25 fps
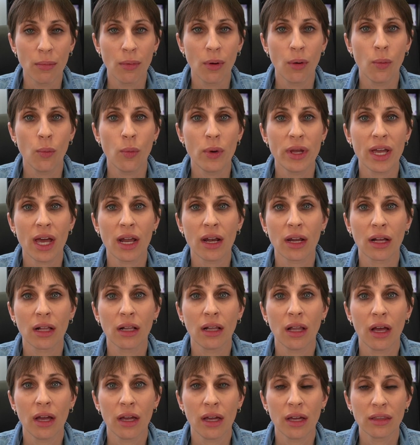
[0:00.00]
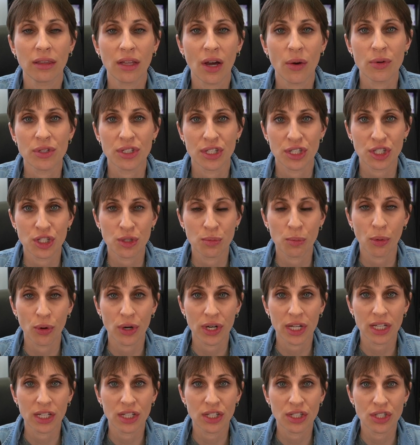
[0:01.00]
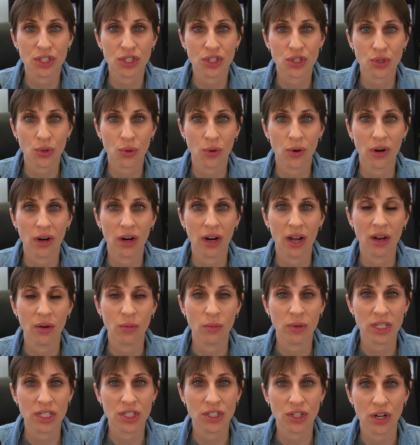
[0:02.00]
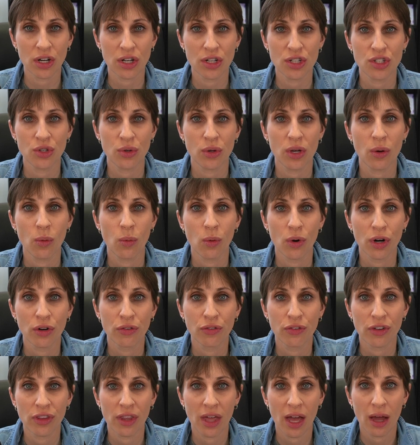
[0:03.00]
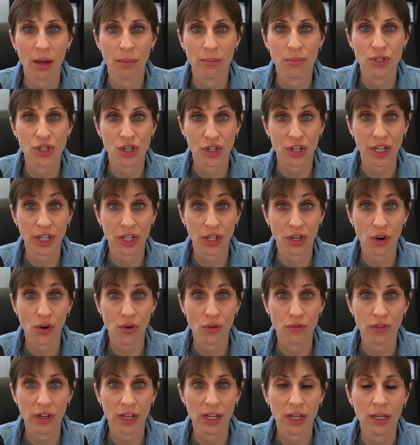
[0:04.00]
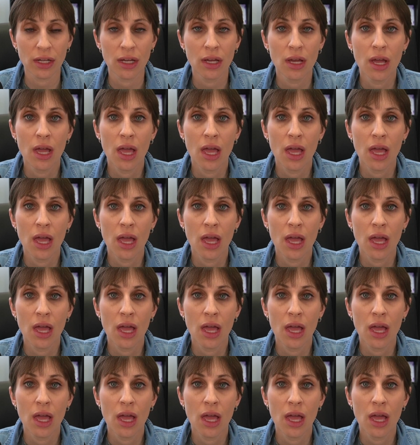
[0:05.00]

we had a client that was a sporting goods store, and we started doing work for them during COVID.